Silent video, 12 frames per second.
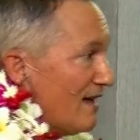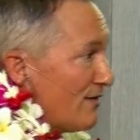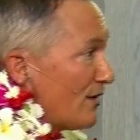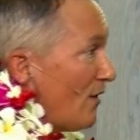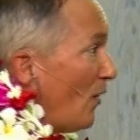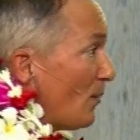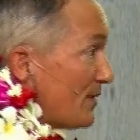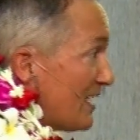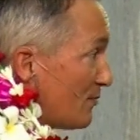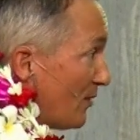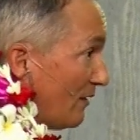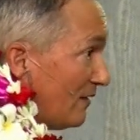that all
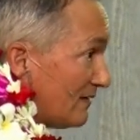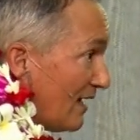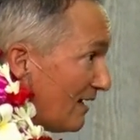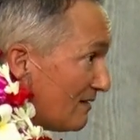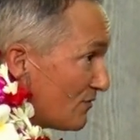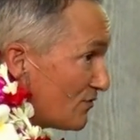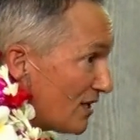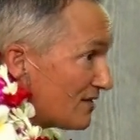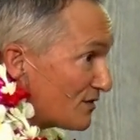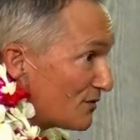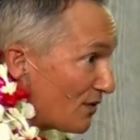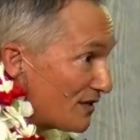people, not
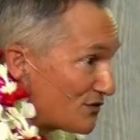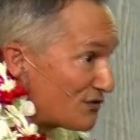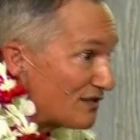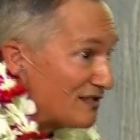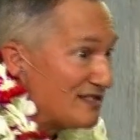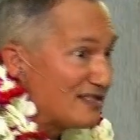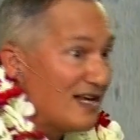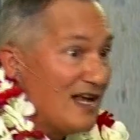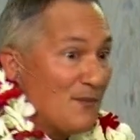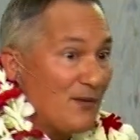just Christians,